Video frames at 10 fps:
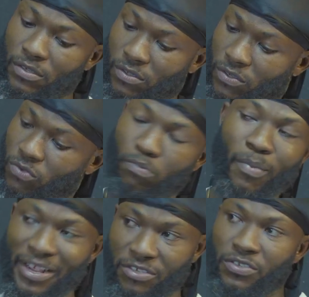some
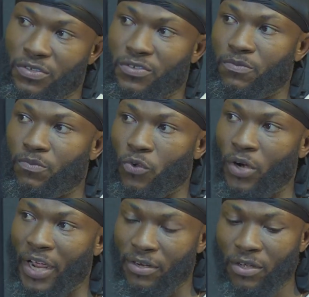matches, all
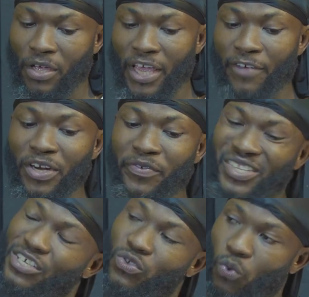right, even if it
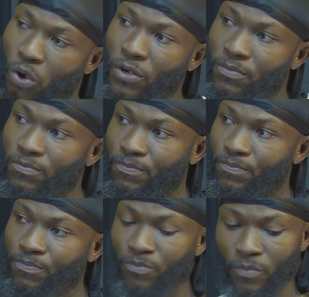is
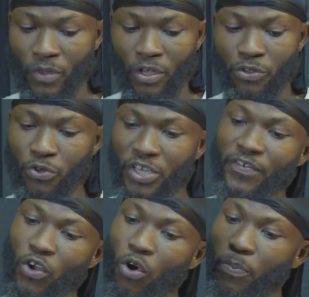one, you give
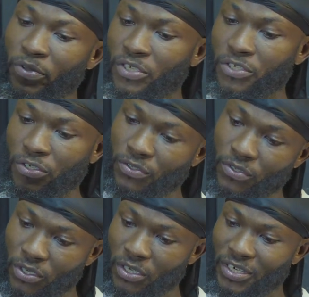the
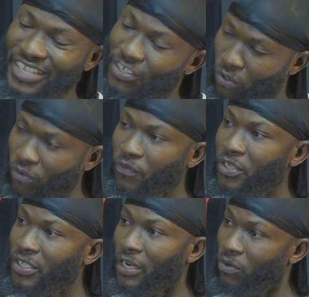opposition this
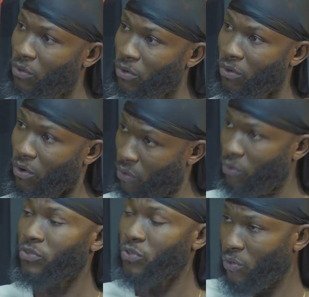confidence that look,
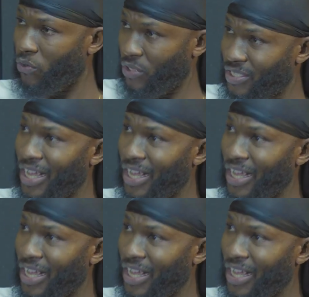so these guys.